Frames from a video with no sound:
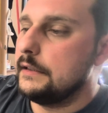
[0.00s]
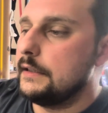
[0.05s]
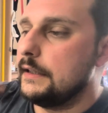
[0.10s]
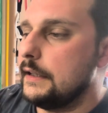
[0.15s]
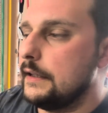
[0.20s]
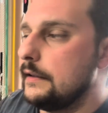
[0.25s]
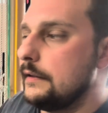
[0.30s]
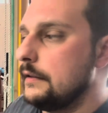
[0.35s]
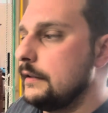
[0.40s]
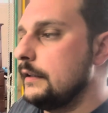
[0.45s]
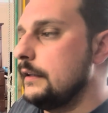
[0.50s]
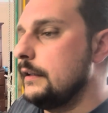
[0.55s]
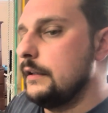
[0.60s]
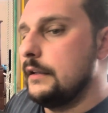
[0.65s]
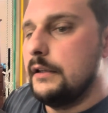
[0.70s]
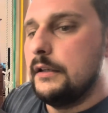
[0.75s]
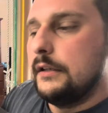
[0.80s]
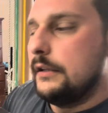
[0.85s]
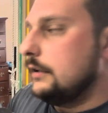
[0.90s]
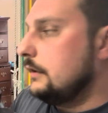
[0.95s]
that.
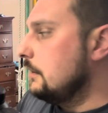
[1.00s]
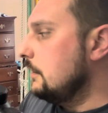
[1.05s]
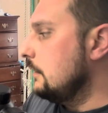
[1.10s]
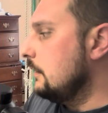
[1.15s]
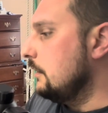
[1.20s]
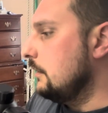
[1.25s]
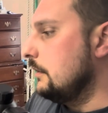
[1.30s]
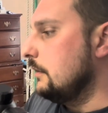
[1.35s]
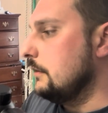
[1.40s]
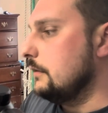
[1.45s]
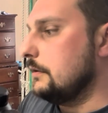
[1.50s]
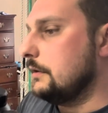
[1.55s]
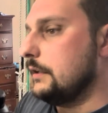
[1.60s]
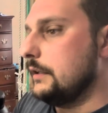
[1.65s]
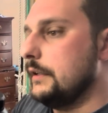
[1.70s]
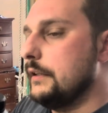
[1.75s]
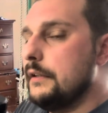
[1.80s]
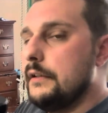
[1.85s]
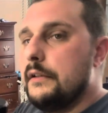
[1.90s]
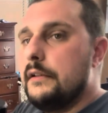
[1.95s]

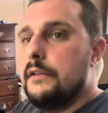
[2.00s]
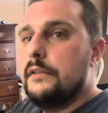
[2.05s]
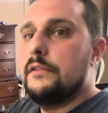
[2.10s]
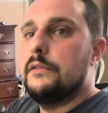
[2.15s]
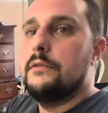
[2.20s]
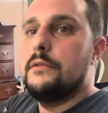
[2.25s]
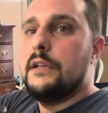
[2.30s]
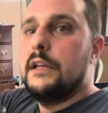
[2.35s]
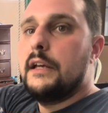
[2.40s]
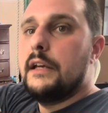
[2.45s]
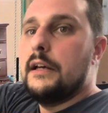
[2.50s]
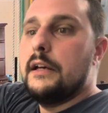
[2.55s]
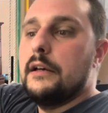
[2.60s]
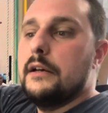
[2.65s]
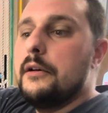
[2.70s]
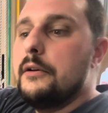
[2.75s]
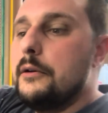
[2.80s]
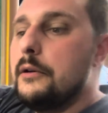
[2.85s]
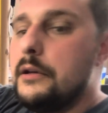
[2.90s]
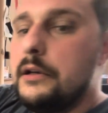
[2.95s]
Okay, so
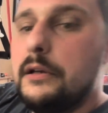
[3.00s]
now